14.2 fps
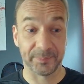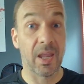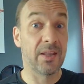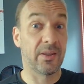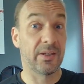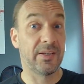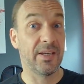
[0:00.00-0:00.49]

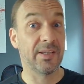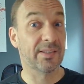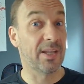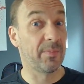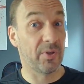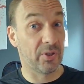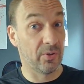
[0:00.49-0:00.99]
And the test
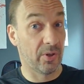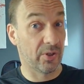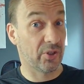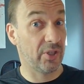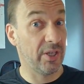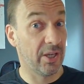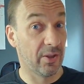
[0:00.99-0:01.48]
dummies you are
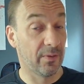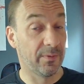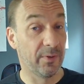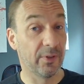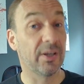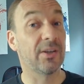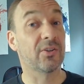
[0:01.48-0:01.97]
seeing in the
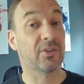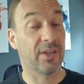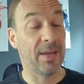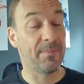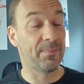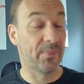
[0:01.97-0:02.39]
footage, yep,